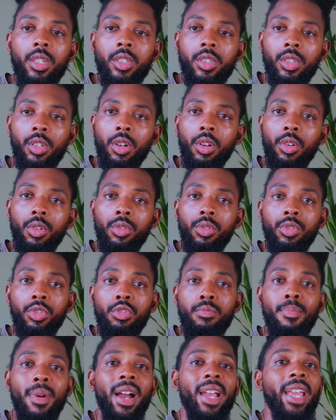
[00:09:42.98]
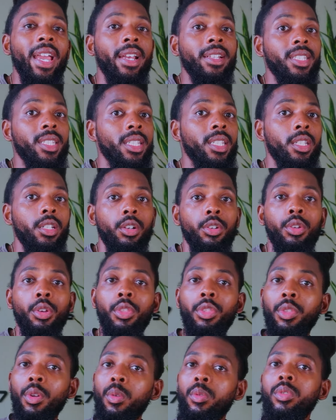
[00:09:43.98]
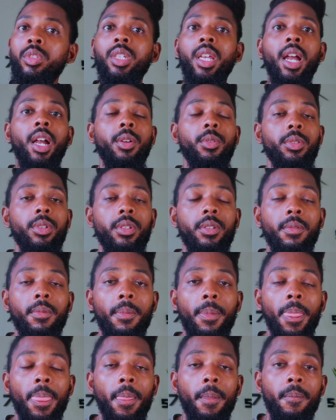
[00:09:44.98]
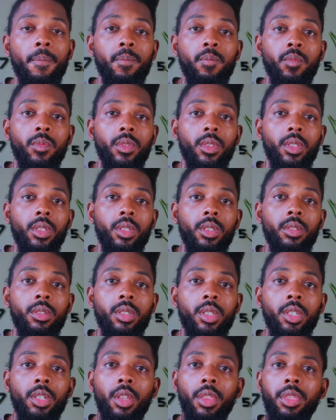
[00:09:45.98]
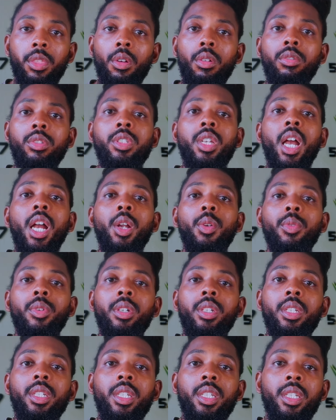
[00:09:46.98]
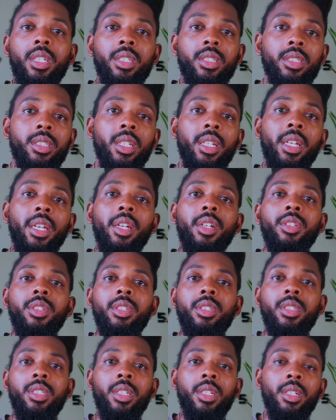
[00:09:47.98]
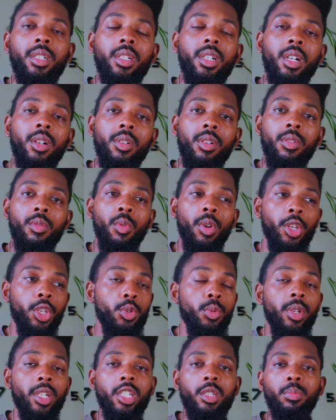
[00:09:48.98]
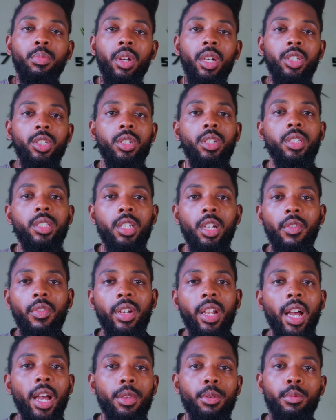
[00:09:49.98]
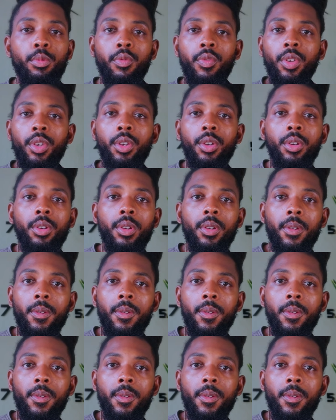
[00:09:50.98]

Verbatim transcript: So you might have to heal your throat chakra. You see, your throat chakra is the energy center where you express yourself and how you feel.